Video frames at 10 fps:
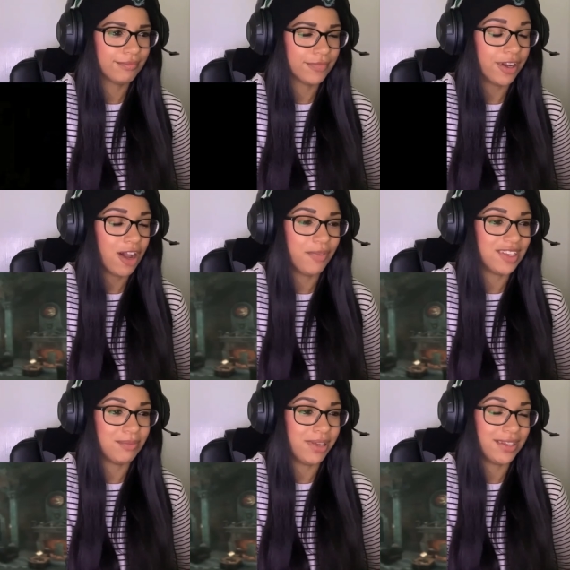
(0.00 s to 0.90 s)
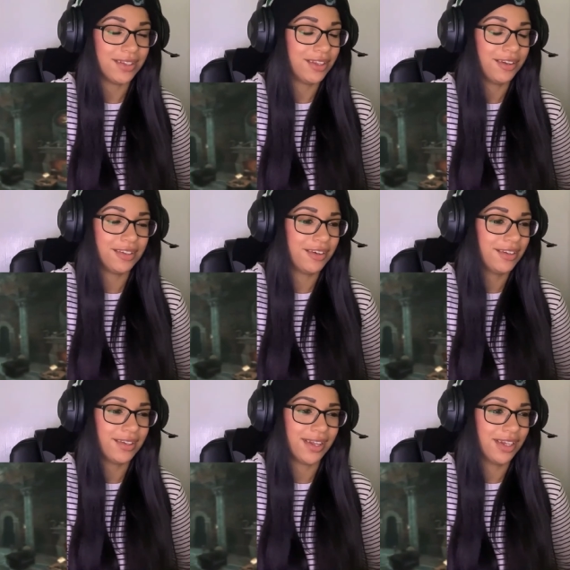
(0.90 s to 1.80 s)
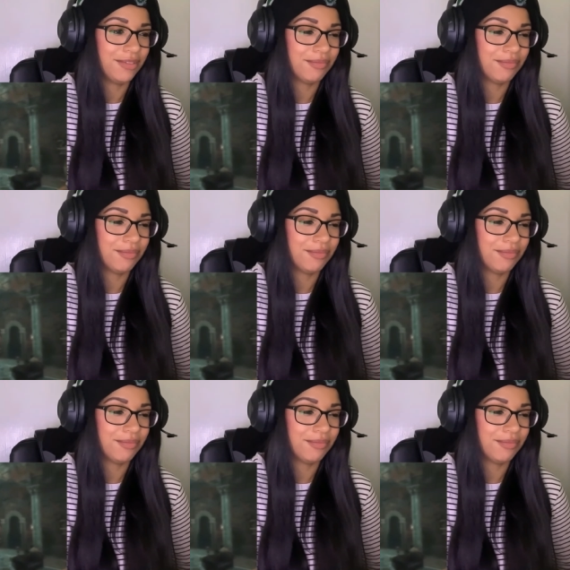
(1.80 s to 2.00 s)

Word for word: I can't wait to play this though, seriously.